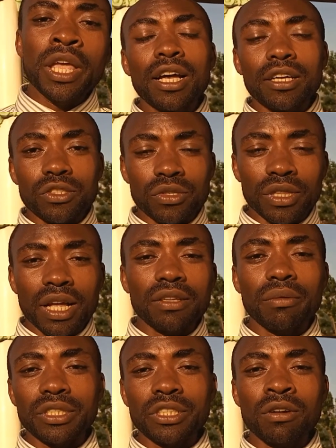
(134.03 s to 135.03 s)
so that
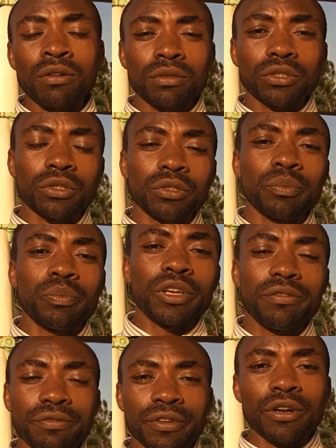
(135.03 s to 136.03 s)
our channel should be
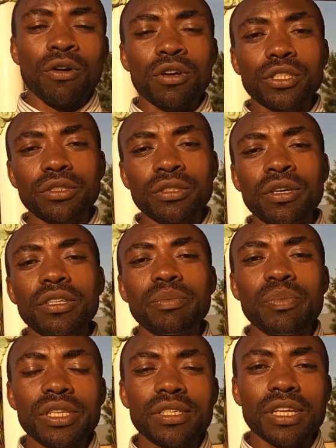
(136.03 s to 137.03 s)
free or should not
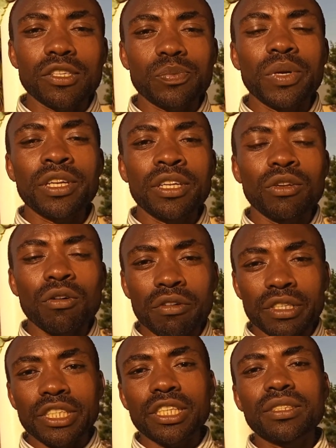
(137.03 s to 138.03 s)
be suspended or
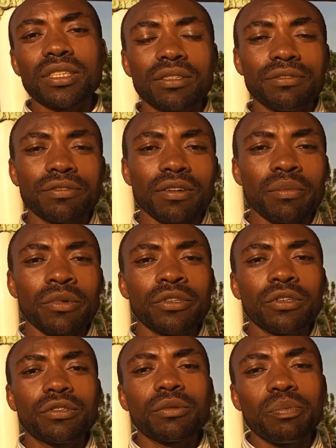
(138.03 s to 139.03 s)
rejected from
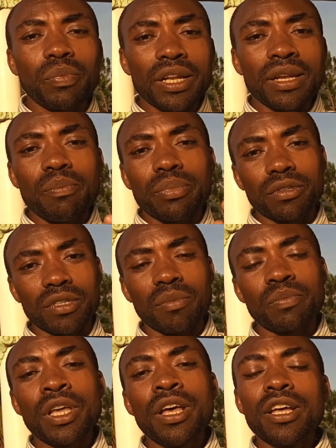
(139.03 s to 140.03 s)
YouTube Partner
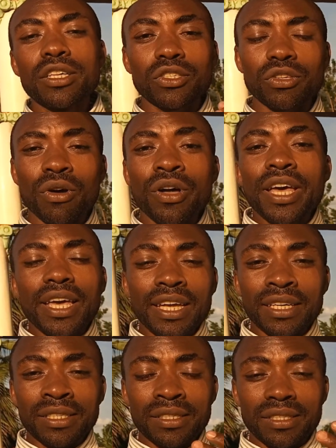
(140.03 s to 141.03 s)
Program. So
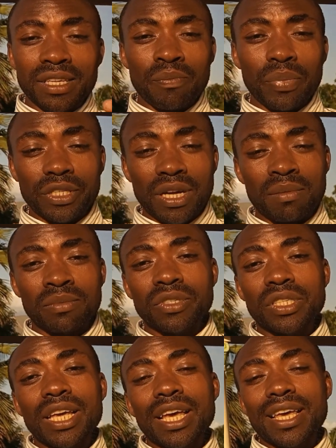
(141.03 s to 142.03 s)
in simple
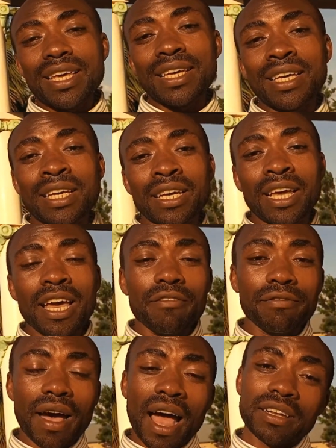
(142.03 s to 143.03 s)
terms, he
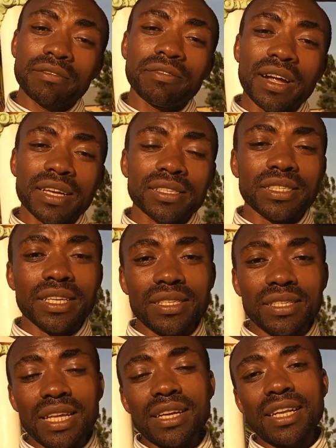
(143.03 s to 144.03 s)
gave advice. He
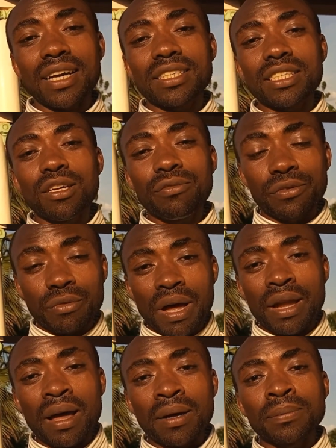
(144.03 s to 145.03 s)
said that if you
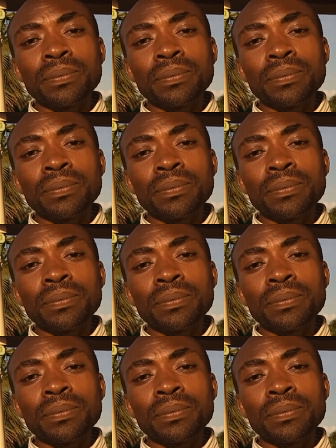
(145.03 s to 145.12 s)
wanna